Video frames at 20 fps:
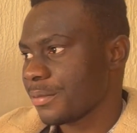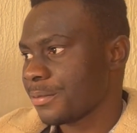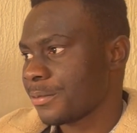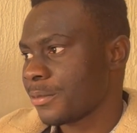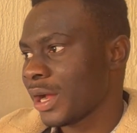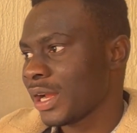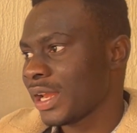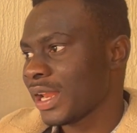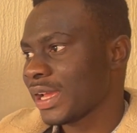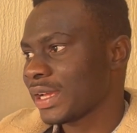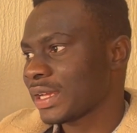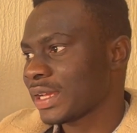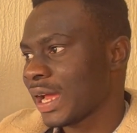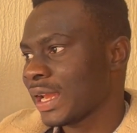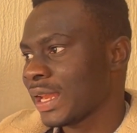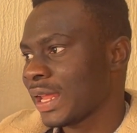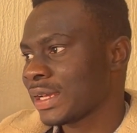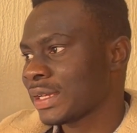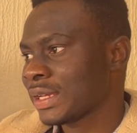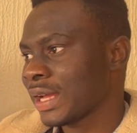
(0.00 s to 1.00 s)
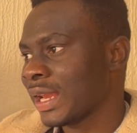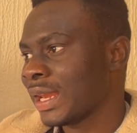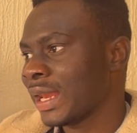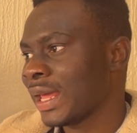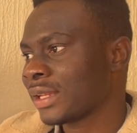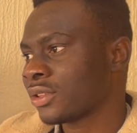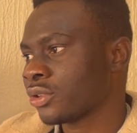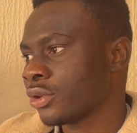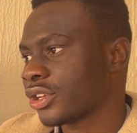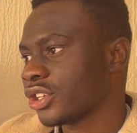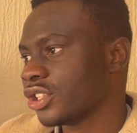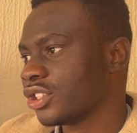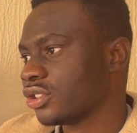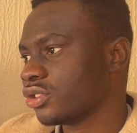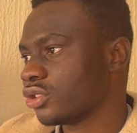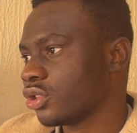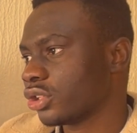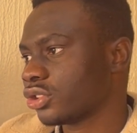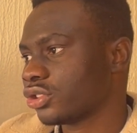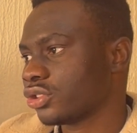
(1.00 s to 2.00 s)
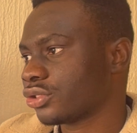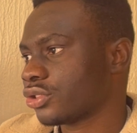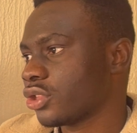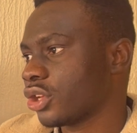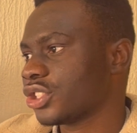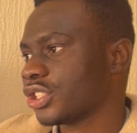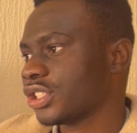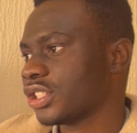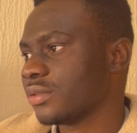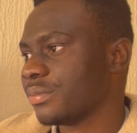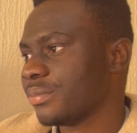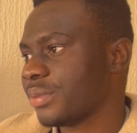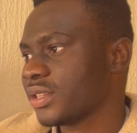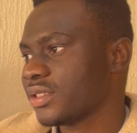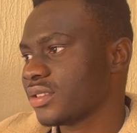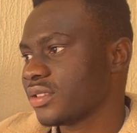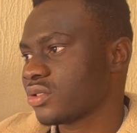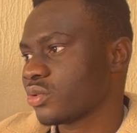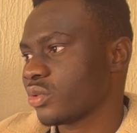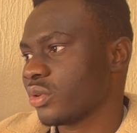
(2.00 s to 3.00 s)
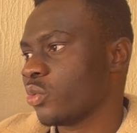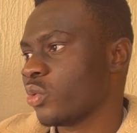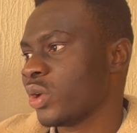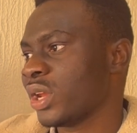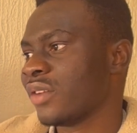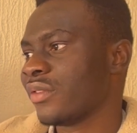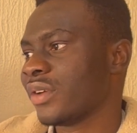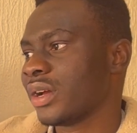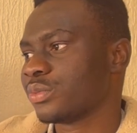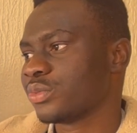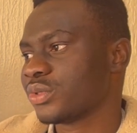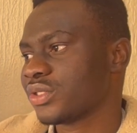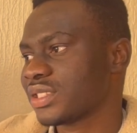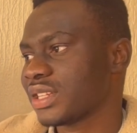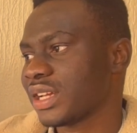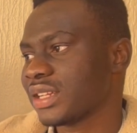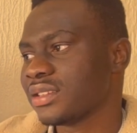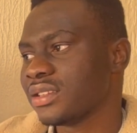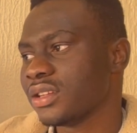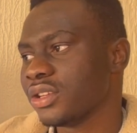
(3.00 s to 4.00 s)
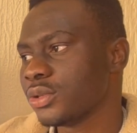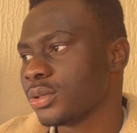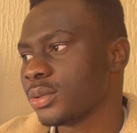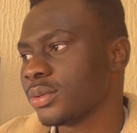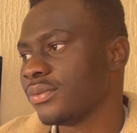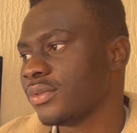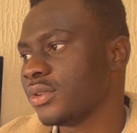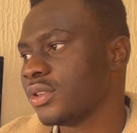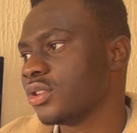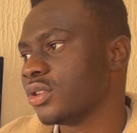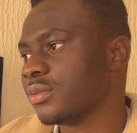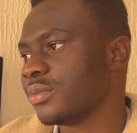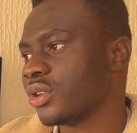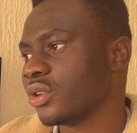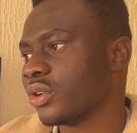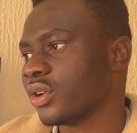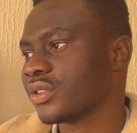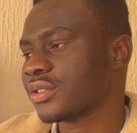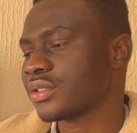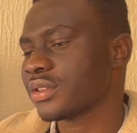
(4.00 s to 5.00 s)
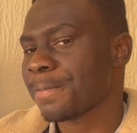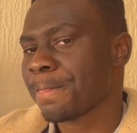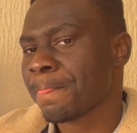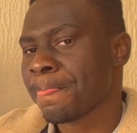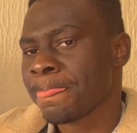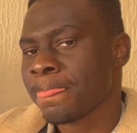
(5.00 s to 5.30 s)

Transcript: But I like touching the basics whenever I'm starting a YouTube video, because